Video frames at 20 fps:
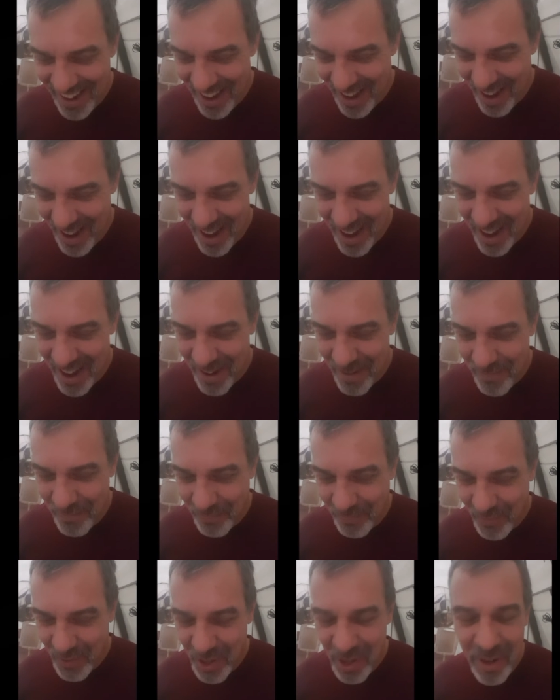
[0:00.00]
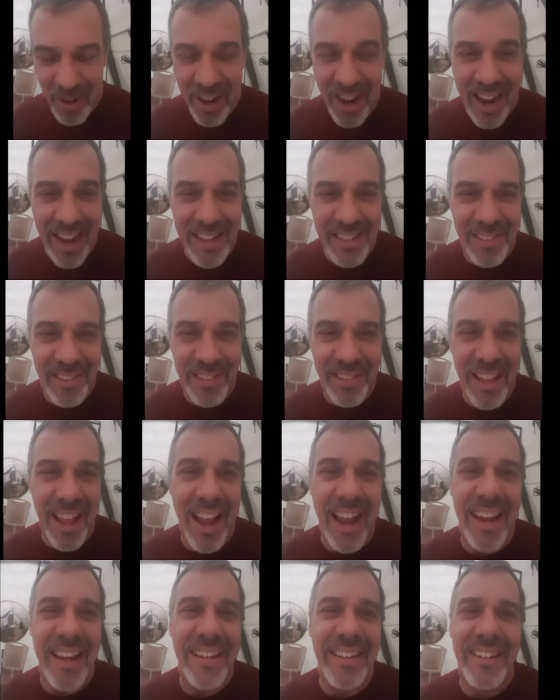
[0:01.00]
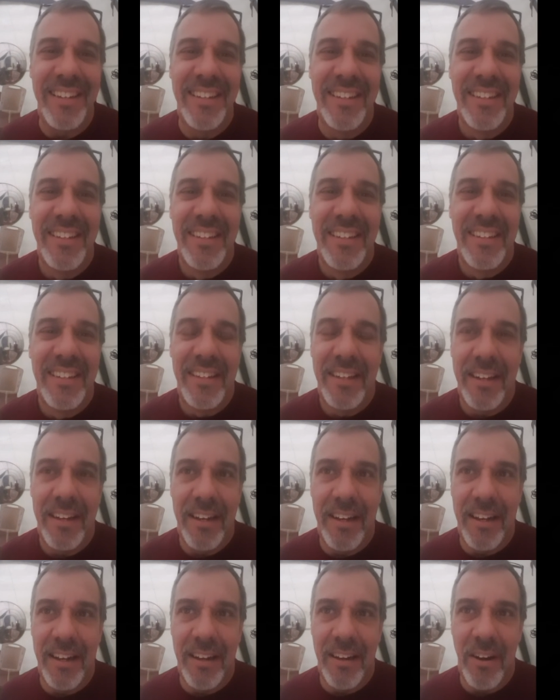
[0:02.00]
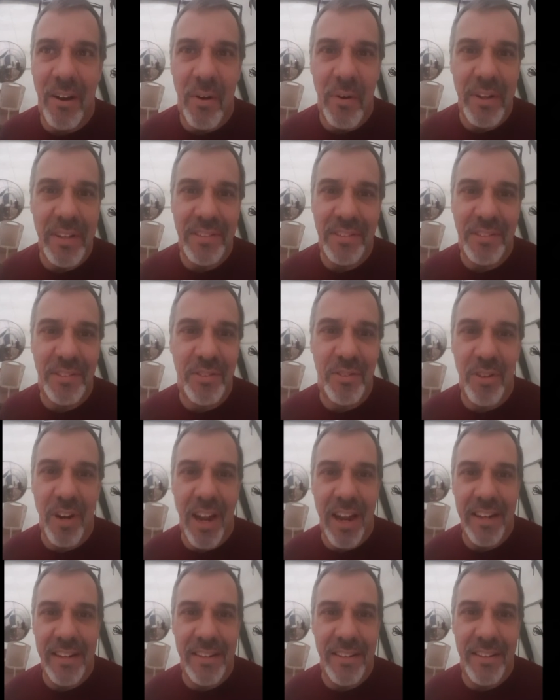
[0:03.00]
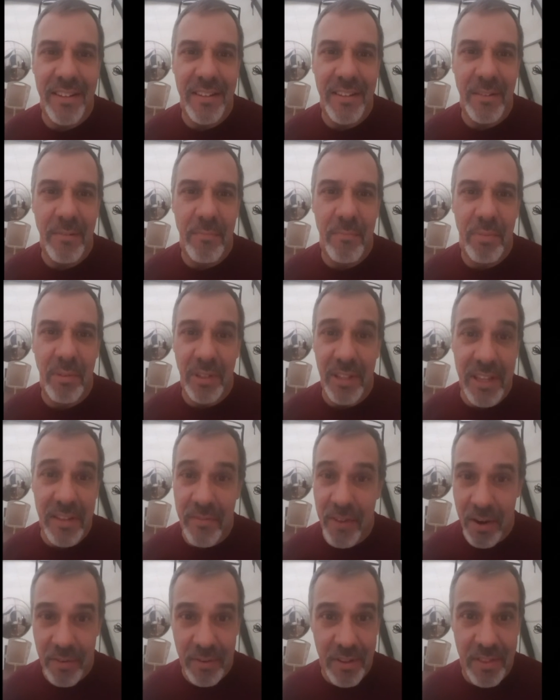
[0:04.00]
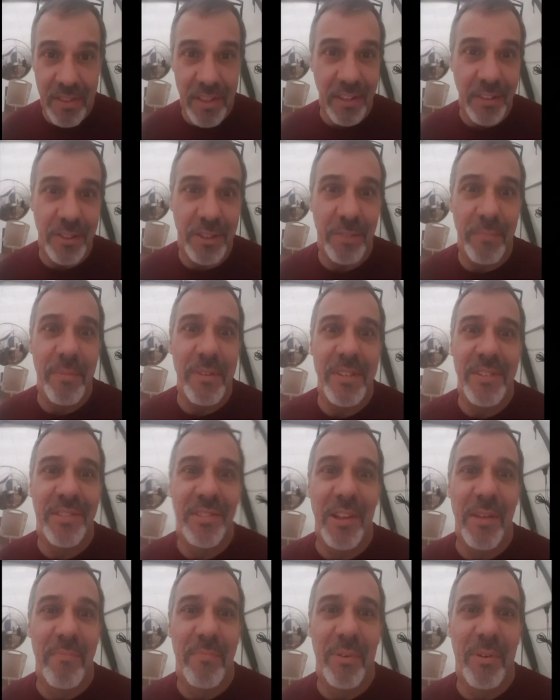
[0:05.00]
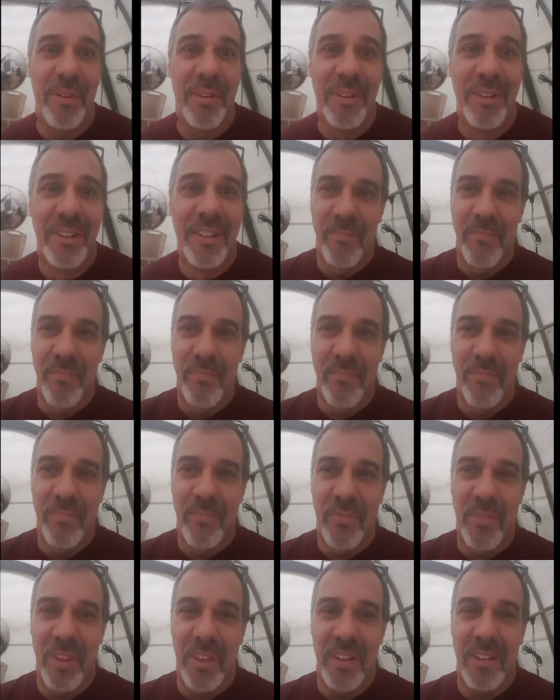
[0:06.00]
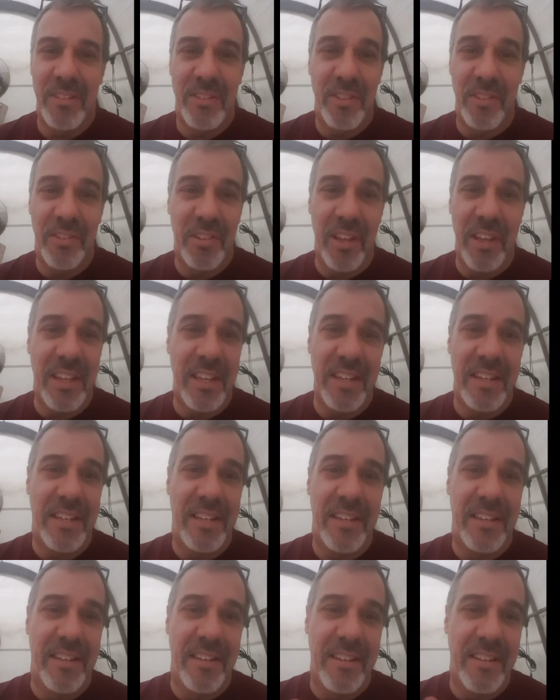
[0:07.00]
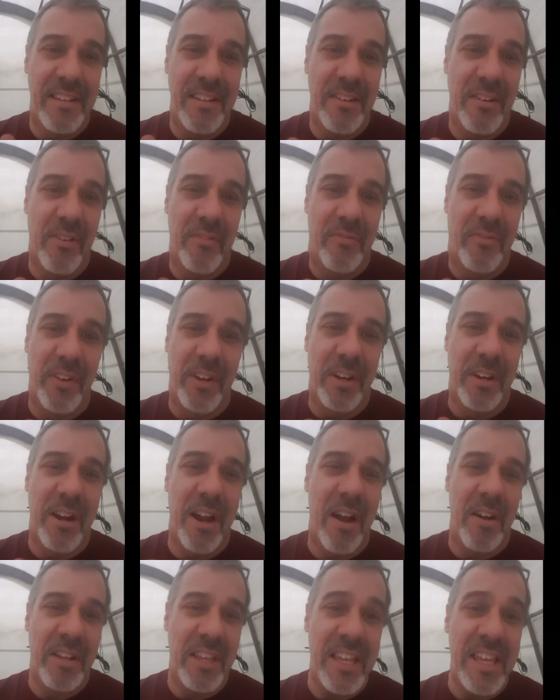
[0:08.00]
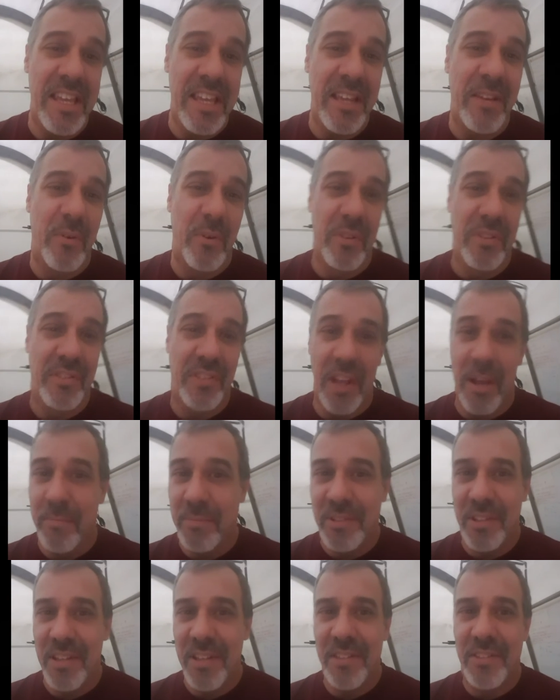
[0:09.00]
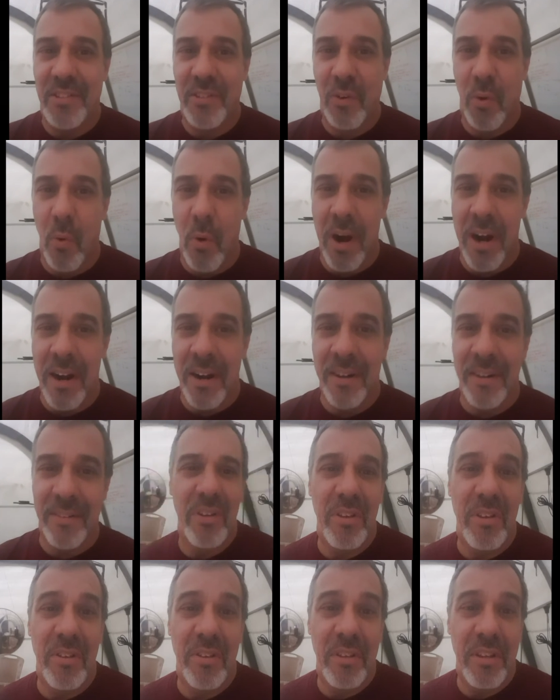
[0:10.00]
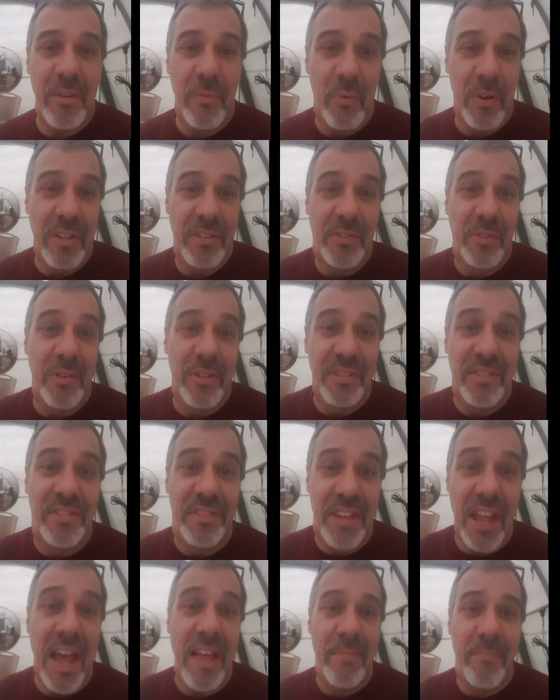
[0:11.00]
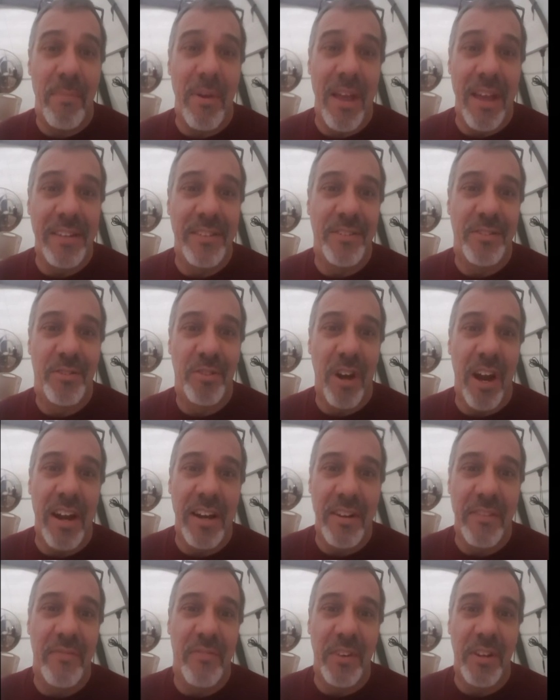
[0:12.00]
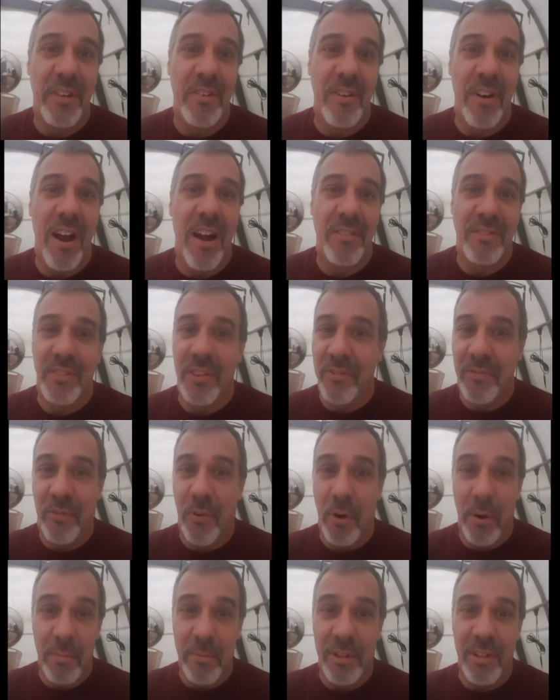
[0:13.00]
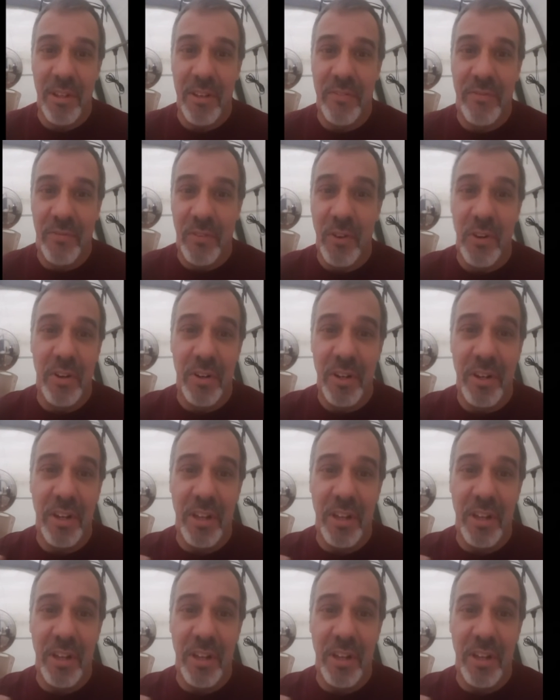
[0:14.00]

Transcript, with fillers: Uh, you know, Einstein uh, always tried to believe everything should be simple, just like he, you know, figured out E equals MC squared. You know, he went to his deathbed trying to figure out the formula for